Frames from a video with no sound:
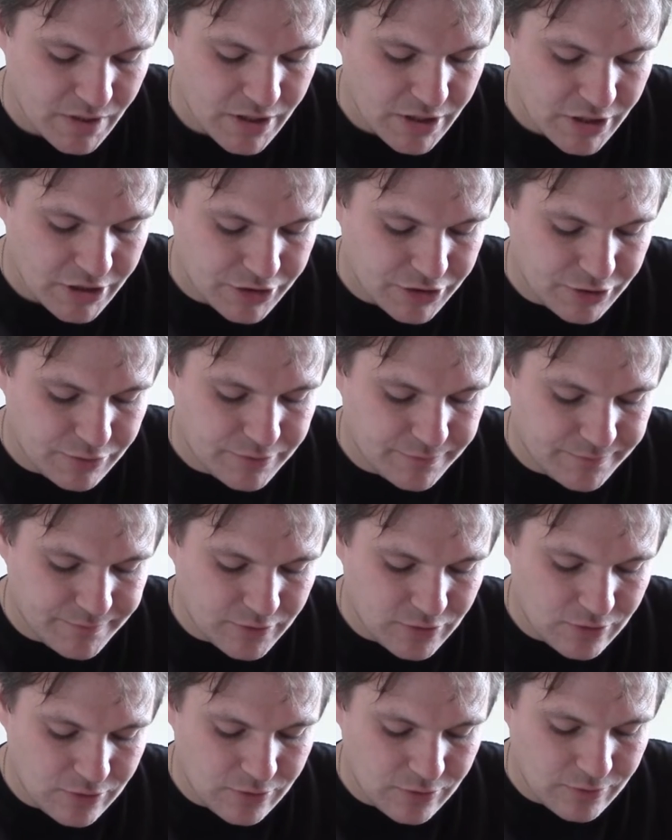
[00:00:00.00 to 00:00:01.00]
Shoot of
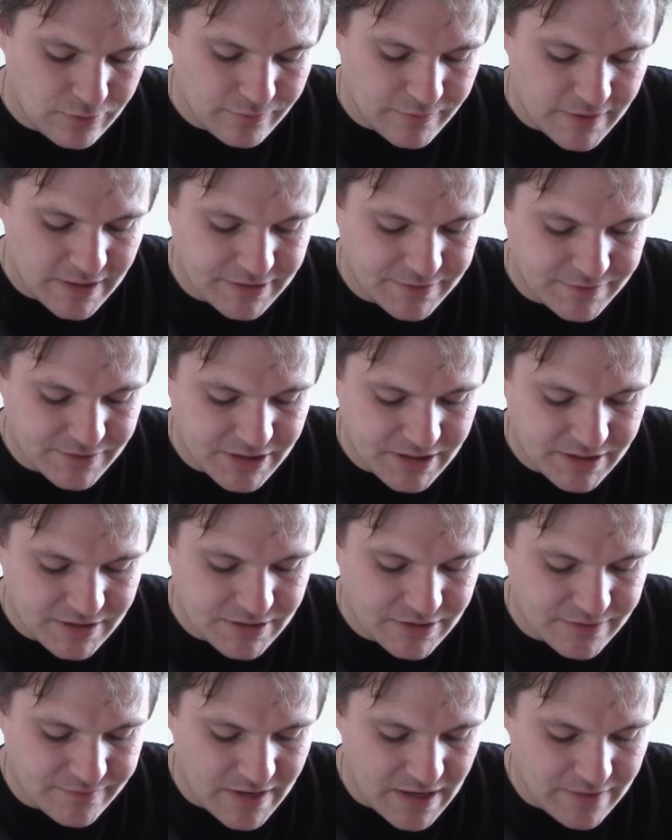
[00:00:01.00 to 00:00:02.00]
4, fight of 6,
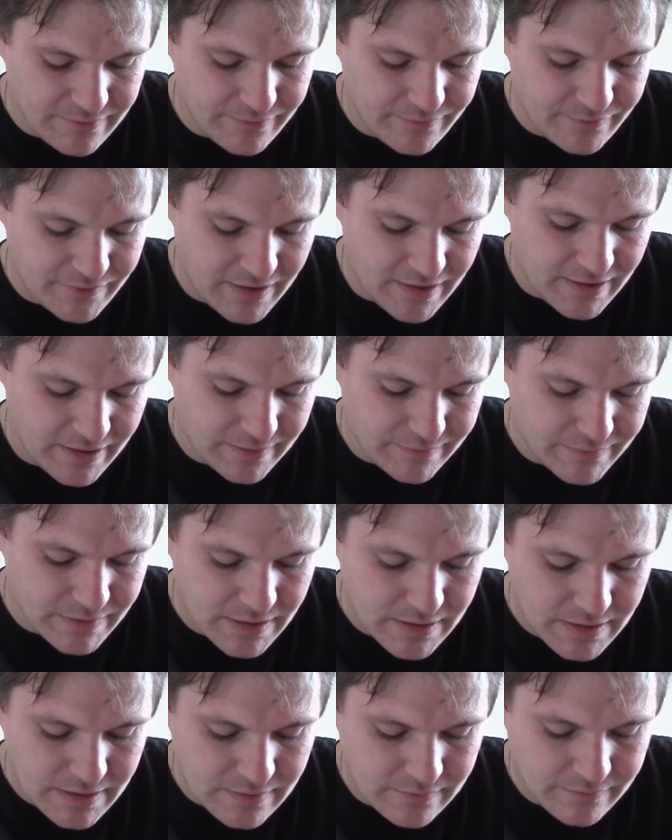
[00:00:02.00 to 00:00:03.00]
survive of 5.
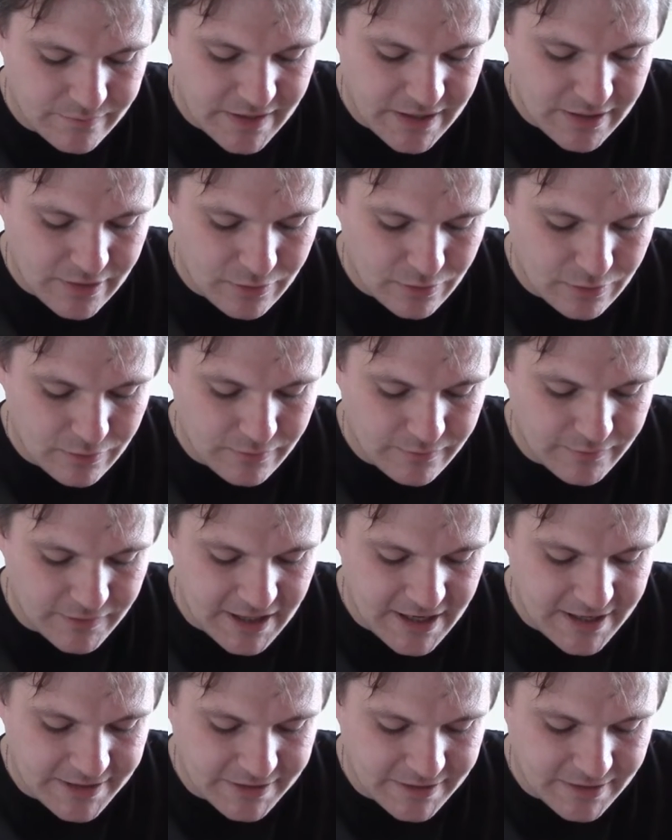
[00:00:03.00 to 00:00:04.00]
Vehicle,
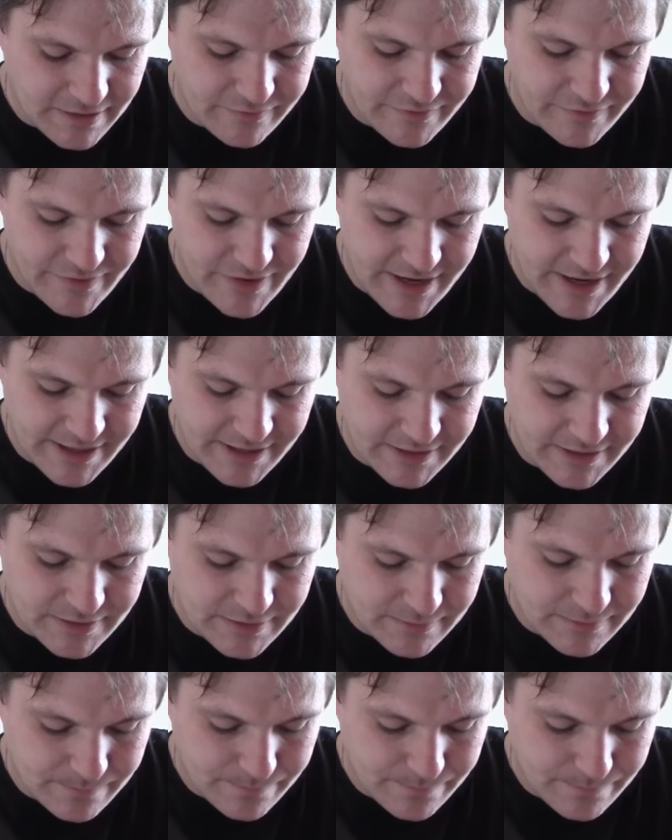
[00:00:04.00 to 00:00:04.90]
flight, evade.